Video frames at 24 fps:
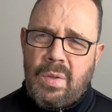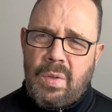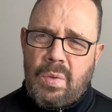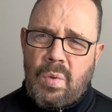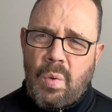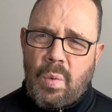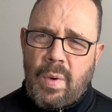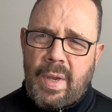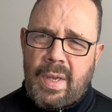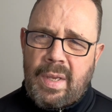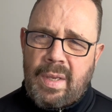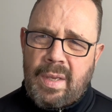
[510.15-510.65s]

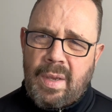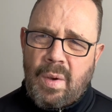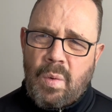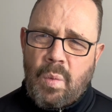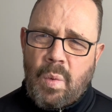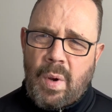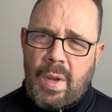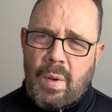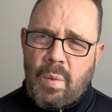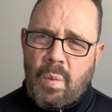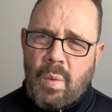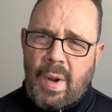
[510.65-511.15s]
doing
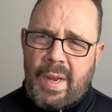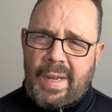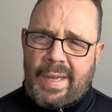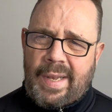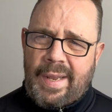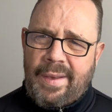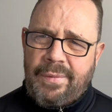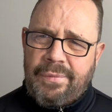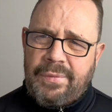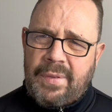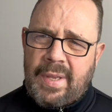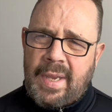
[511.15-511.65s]

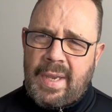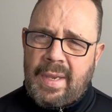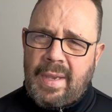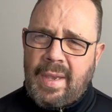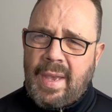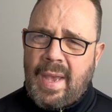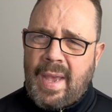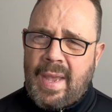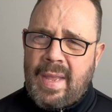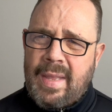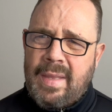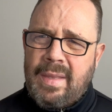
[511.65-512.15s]

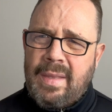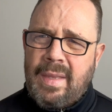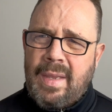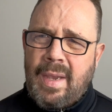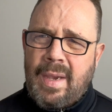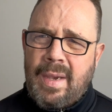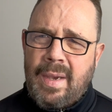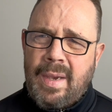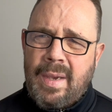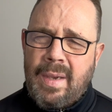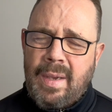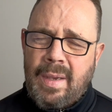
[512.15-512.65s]
weightlifting and
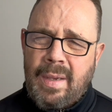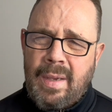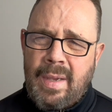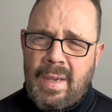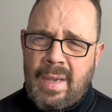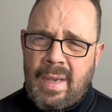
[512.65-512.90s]
uh,